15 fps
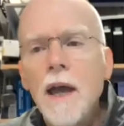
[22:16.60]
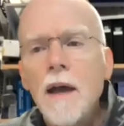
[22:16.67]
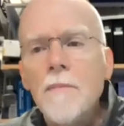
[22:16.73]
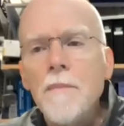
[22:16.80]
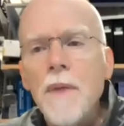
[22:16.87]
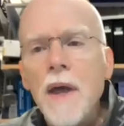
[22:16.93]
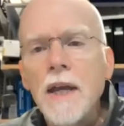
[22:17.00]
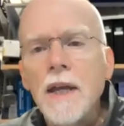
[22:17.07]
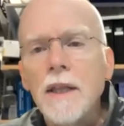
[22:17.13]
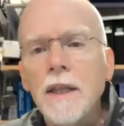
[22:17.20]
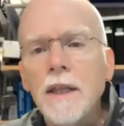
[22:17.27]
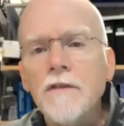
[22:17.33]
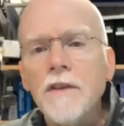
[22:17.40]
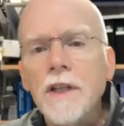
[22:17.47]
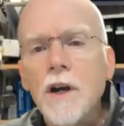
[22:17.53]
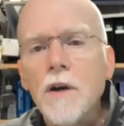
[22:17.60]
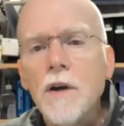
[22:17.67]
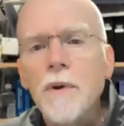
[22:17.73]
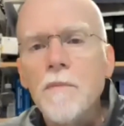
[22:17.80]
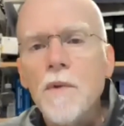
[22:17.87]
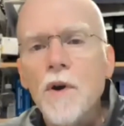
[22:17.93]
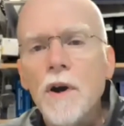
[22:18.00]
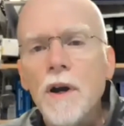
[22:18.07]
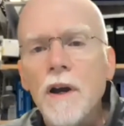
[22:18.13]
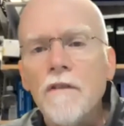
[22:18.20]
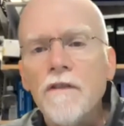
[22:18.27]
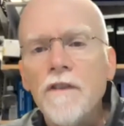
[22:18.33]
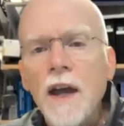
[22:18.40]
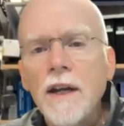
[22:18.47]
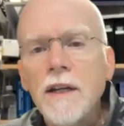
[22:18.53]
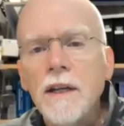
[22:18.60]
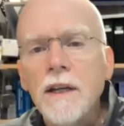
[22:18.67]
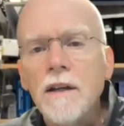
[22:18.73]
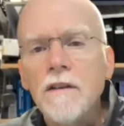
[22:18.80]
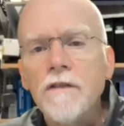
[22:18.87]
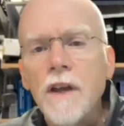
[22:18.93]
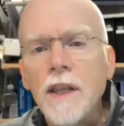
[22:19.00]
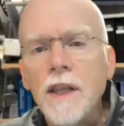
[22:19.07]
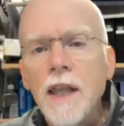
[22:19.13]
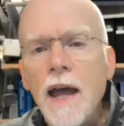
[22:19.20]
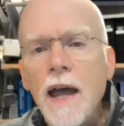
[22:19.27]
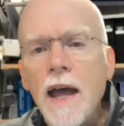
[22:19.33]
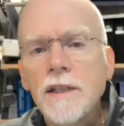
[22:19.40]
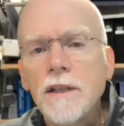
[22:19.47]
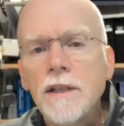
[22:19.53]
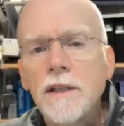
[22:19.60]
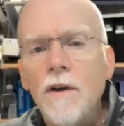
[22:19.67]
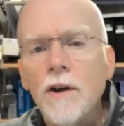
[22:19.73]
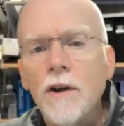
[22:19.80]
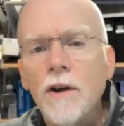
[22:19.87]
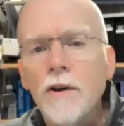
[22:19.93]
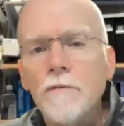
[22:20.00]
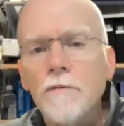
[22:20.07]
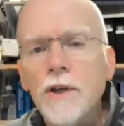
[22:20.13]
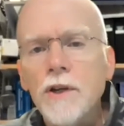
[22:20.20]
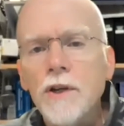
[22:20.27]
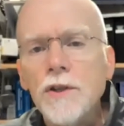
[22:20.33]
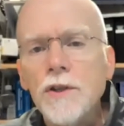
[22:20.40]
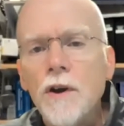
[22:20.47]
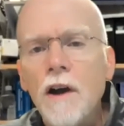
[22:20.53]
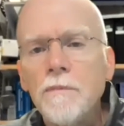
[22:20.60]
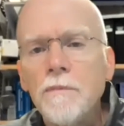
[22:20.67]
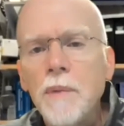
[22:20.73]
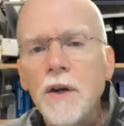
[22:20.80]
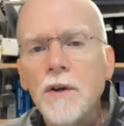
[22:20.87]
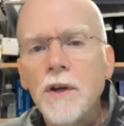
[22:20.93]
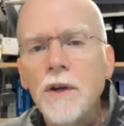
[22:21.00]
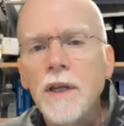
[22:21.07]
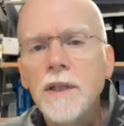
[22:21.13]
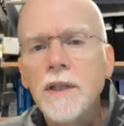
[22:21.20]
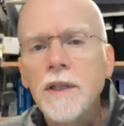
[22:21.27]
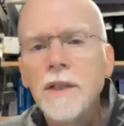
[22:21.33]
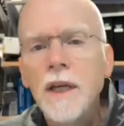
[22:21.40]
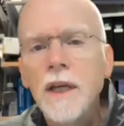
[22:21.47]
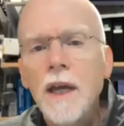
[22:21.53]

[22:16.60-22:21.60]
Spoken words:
make levodopa more effective and last longer and reduce off periods,